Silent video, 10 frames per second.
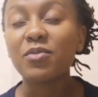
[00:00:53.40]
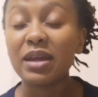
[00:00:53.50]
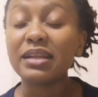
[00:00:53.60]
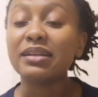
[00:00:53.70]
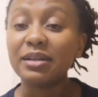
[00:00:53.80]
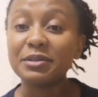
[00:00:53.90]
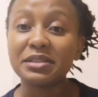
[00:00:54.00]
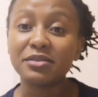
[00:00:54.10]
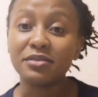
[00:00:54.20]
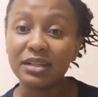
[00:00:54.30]
when I
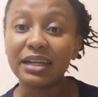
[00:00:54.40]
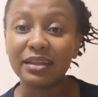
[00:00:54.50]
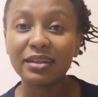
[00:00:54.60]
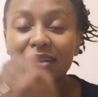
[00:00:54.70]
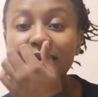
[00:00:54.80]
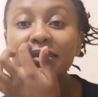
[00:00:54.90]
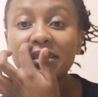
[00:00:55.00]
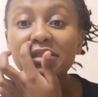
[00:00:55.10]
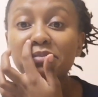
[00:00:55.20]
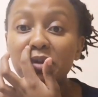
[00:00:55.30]
was in like in
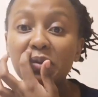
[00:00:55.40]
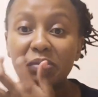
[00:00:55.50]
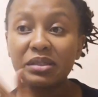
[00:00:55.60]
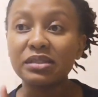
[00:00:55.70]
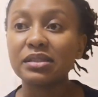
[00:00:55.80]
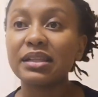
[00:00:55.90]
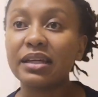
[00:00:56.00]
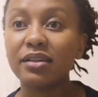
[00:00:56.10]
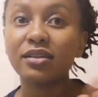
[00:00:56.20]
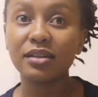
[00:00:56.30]
this moment,
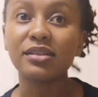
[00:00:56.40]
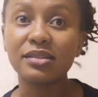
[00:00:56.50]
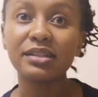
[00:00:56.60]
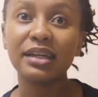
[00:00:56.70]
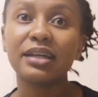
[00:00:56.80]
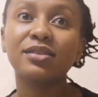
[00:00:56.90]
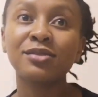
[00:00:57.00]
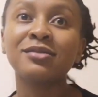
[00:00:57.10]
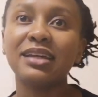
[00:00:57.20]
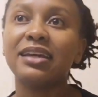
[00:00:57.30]
like isn't like
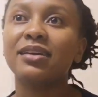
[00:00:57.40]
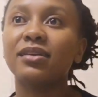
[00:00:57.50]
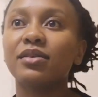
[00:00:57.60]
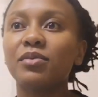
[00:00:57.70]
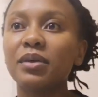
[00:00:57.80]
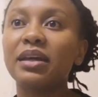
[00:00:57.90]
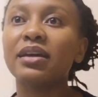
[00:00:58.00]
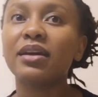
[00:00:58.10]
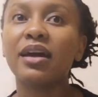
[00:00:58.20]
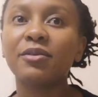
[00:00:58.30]
today
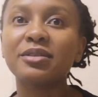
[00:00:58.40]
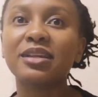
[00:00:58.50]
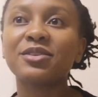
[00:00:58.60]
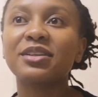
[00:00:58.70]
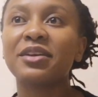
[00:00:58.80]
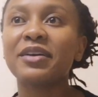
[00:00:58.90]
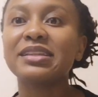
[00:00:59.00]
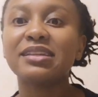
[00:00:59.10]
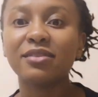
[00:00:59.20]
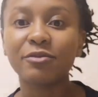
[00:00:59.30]
we I was actually
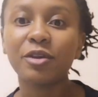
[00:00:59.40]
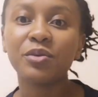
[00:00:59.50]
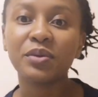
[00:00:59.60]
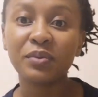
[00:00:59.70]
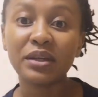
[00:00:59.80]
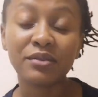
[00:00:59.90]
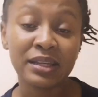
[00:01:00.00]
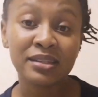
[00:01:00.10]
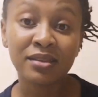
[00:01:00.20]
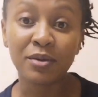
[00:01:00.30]
writing the following week,
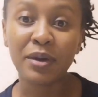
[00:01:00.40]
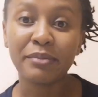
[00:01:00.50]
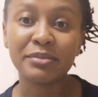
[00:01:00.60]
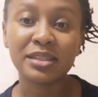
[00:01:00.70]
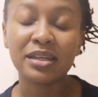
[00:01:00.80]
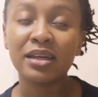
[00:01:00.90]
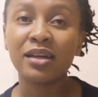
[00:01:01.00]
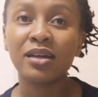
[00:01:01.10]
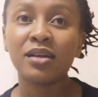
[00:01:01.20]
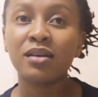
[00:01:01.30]
writing the WAPT.
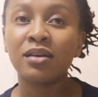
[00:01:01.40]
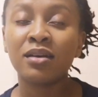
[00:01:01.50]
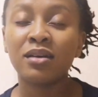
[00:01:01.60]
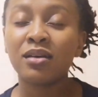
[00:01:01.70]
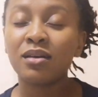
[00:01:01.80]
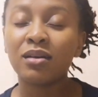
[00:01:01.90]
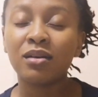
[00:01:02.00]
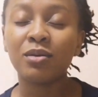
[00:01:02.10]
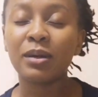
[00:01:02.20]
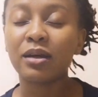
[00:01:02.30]

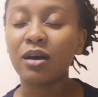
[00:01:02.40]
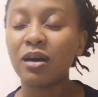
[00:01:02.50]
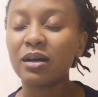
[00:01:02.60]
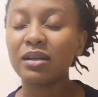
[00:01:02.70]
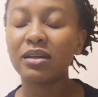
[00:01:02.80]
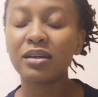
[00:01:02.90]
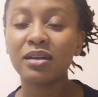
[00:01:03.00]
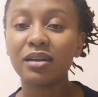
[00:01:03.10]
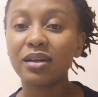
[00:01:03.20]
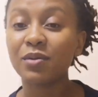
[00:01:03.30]
Oh my God,
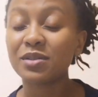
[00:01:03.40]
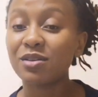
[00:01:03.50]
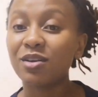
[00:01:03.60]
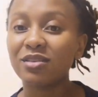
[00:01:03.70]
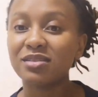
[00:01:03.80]
it was a